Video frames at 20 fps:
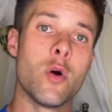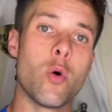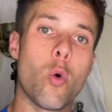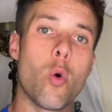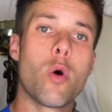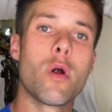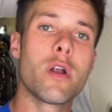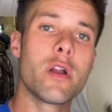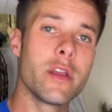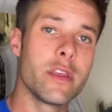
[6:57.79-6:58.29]

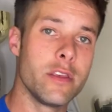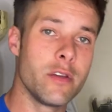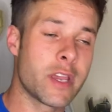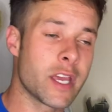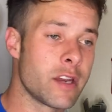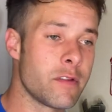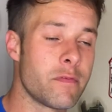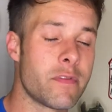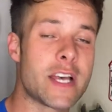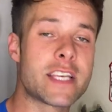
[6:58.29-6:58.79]
Or you
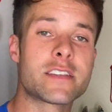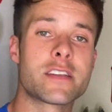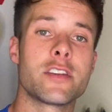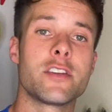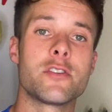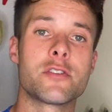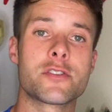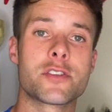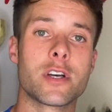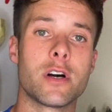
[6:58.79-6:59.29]
can invest in
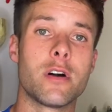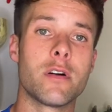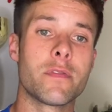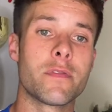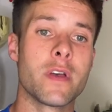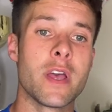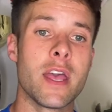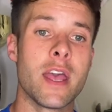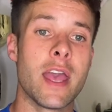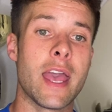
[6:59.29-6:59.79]

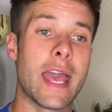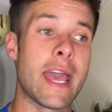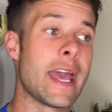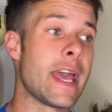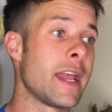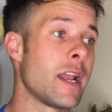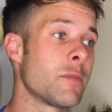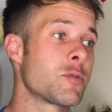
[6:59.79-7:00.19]
yourself and